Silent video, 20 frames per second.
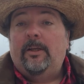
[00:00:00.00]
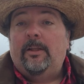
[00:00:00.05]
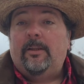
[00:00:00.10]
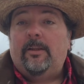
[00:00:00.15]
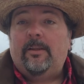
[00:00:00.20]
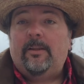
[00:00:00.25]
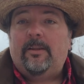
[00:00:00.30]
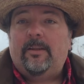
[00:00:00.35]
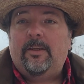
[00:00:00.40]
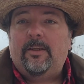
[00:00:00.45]

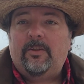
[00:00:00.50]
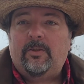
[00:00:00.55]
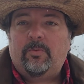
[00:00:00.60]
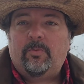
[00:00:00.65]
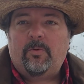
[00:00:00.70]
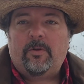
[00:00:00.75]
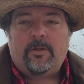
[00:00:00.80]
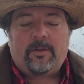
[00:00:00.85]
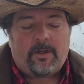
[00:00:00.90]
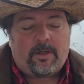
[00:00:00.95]
This
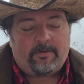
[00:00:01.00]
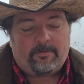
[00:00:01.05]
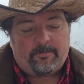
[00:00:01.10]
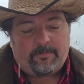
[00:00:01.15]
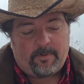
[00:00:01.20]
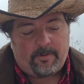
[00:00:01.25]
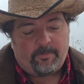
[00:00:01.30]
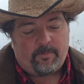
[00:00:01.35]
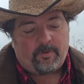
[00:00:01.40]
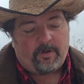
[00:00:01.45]
one, I
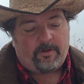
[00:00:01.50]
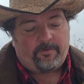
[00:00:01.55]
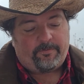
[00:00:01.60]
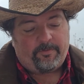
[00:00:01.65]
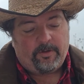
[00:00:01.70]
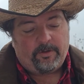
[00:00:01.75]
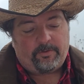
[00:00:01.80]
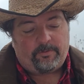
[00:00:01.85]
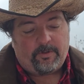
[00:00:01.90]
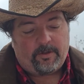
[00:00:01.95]
remember when I
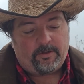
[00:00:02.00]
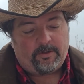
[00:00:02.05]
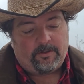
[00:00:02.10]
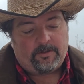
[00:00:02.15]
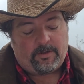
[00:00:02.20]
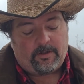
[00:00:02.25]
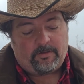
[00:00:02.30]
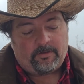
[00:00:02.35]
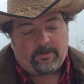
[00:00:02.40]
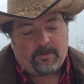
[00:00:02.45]
first read
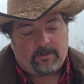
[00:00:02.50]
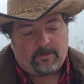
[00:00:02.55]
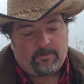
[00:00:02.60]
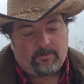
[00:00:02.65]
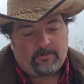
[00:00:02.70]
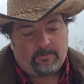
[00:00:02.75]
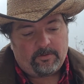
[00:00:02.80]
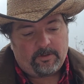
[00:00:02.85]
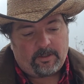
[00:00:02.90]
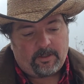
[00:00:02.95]
this, I was like,
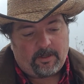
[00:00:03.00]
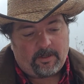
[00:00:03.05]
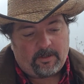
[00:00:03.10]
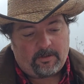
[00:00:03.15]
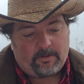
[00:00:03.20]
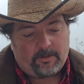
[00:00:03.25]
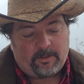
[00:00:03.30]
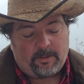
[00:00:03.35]
holy cow.